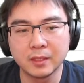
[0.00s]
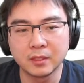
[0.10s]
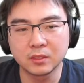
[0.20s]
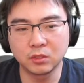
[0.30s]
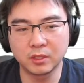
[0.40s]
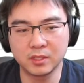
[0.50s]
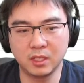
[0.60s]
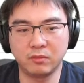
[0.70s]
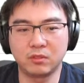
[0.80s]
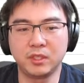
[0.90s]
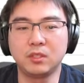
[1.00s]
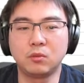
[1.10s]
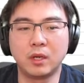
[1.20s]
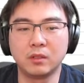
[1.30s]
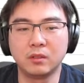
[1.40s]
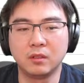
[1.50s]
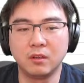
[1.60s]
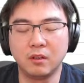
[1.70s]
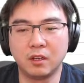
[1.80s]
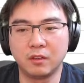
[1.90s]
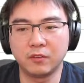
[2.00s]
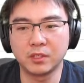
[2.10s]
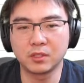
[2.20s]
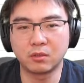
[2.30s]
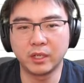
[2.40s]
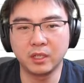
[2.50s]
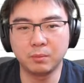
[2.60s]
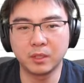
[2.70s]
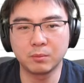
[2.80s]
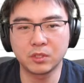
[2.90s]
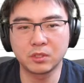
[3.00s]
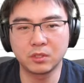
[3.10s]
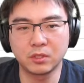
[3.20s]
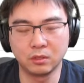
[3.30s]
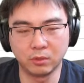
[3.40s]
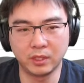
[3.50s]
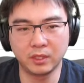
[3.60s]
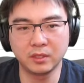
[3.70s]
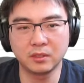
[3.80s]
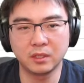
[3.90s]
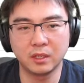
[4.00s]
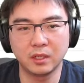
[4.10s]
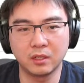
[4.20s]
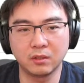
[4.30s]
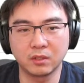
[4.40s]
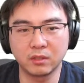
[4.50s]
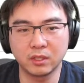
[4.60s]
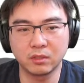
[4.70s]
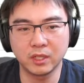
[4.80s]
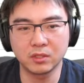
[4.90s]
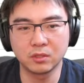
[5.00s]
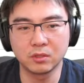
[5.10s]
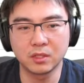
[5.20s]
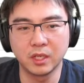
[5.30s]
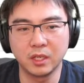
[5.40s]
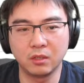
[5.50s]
So you can see I've created one for this already, but I'm just going to show you where it is. You can create the credentials.